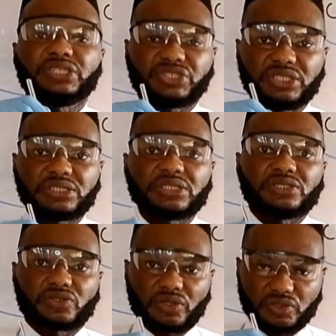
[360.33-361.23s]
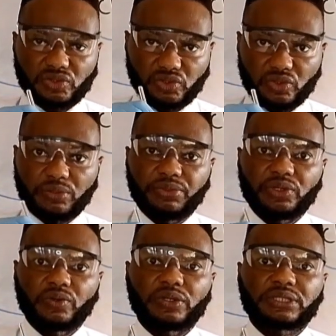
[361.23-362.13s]
nitrate is also soluble
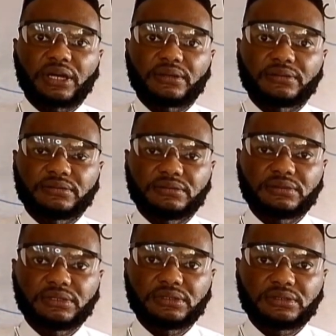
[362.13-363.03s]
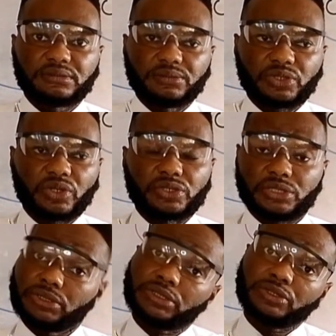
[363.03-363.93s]
in water, because
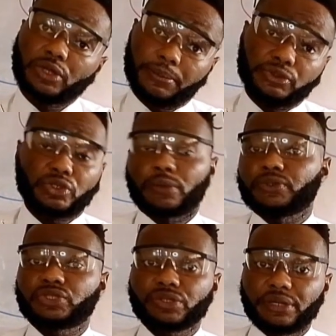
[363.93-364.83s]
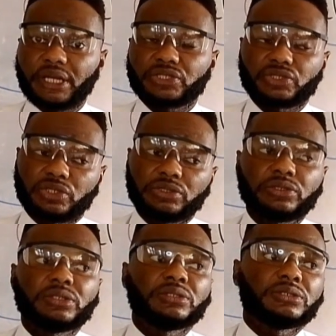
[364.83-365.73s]
in the double decomposition reaction,
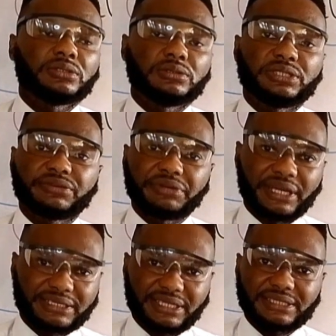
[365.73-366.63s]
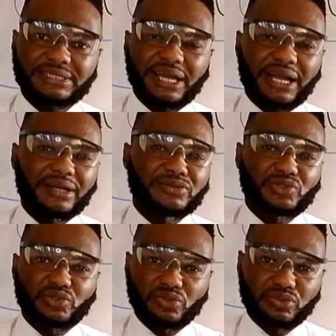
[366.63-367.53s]
the reactants are
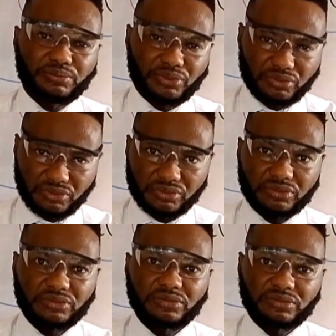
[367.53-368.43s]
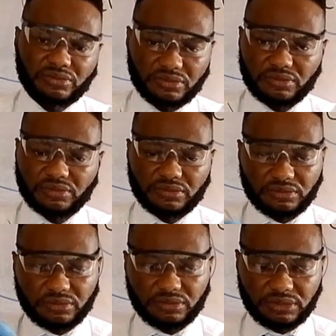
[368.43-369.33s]
soluble.
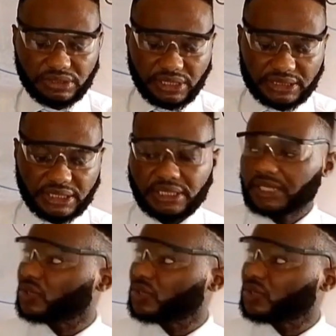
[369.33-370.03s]
The reactants are